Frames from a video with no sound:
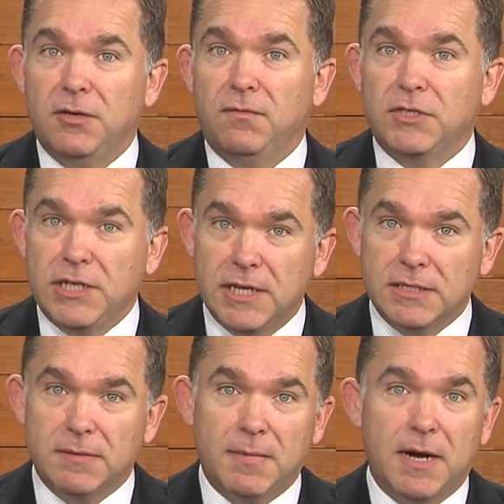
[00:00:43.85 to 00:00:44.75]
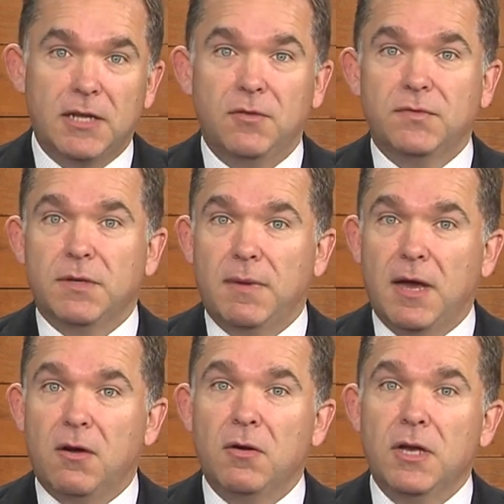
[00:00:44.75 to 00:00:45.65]
You've cheated somebody, you've
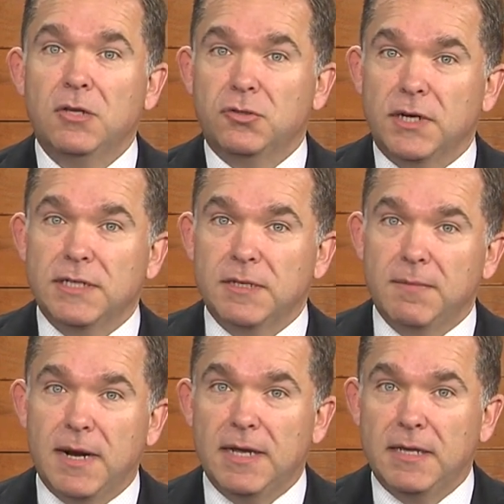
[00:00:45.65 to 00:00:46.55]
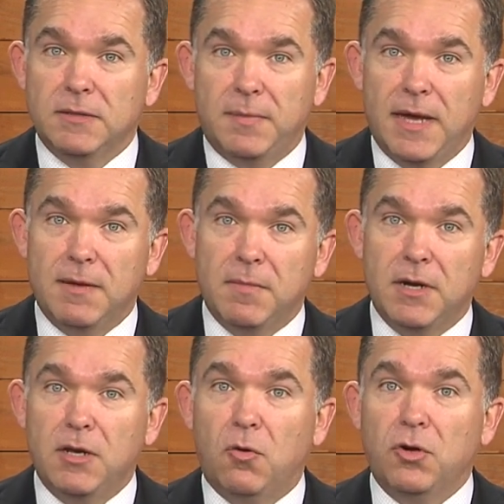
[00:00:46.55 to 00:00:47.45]
somehow tricked somebody into paying money,